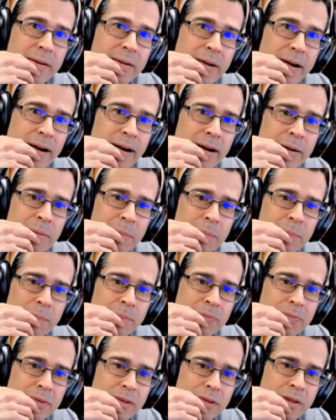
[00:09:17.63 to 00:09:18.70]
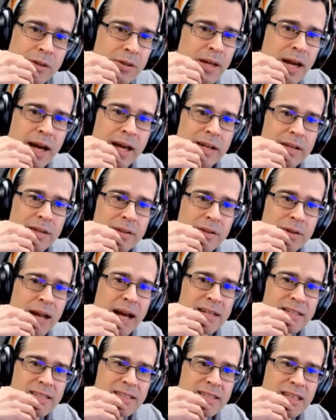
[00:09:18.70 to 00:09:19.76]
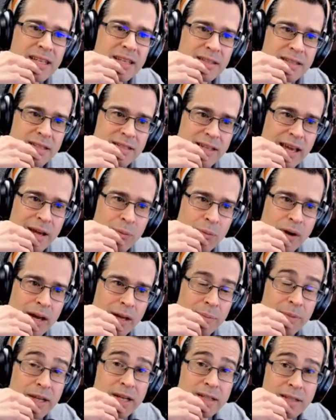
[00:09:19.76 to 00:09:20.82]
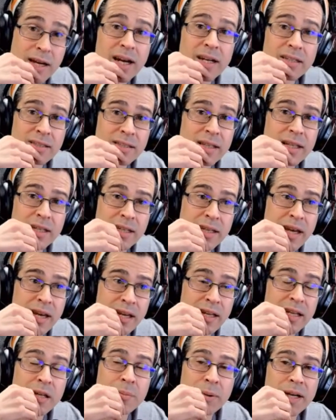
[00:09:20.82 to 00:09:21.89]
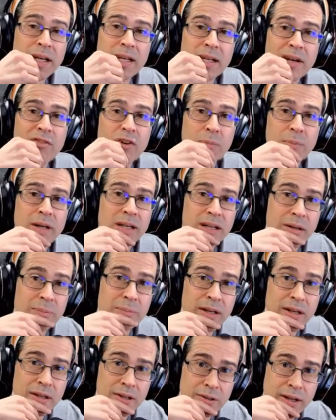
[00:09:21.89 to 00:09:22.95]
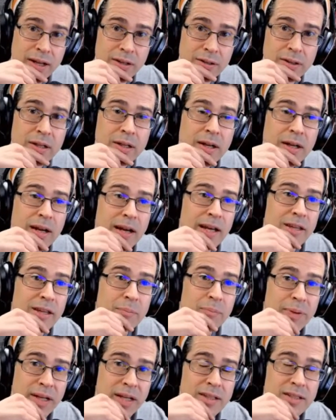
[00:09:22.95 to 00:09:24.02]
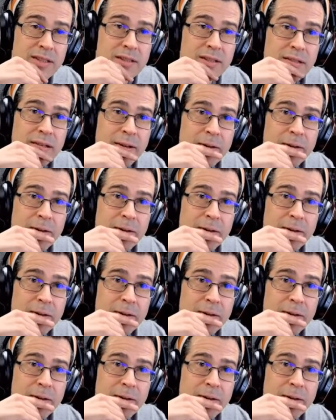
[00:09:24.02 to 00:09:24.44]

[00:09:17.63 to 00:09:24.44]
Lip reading: they're not seen the same way, because honestly, anybody and everybody can be a creator. And the biggest